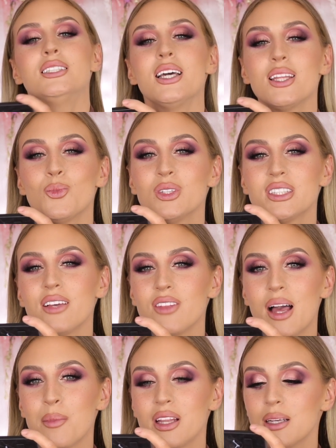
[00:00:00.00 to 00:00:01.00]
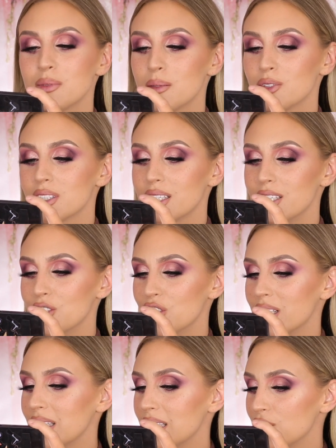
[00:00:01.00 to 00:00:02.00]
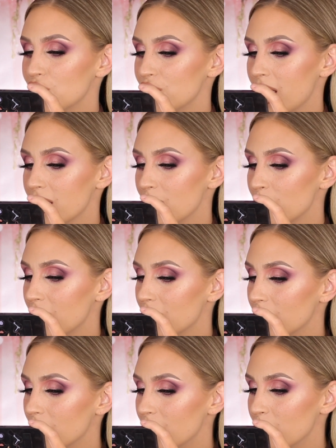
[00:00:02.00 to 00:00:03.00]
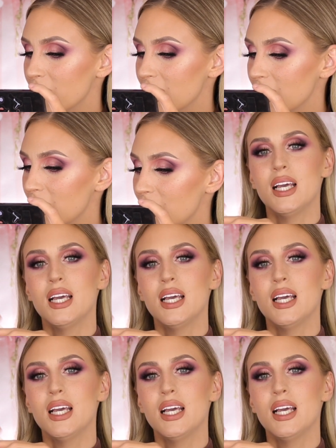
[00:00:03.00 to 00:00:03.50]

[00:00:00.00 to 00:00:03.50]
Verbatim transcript: And then once i line my lips, I'm just gonna gently shade them in a little bit.